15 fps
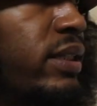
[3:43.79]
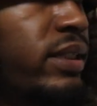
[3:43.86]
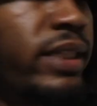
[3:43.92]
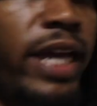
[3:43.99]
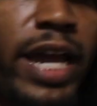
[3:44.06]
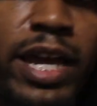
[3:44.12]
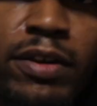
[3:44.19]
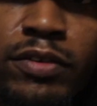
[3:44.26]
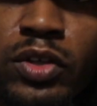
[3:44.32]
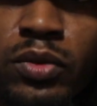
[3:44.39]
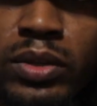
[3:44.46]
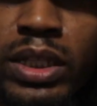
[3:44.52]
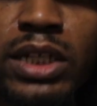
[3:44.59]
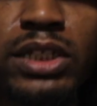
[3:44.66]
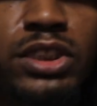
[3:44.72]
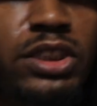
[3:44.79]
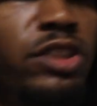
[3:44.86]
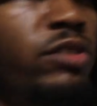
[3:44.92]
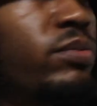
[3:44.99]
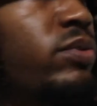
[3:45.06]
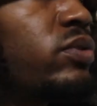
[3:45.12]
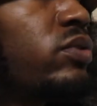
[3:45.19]
the head of your
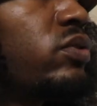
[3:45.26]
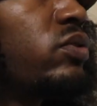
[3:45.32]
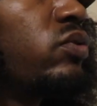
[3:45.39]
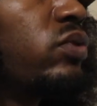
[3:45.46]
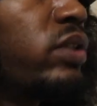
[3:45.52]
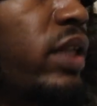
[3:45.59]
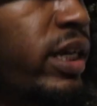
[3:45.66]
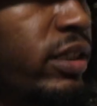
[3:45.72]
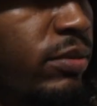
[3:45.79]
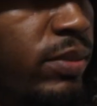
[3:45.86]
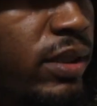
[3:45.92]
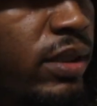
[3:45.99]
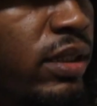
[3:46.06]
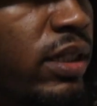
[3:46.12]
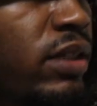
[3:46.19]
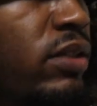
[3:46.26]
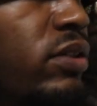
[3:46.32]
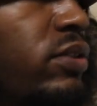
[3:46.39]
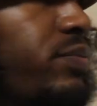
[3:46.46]
relationships. You could like to be the leader.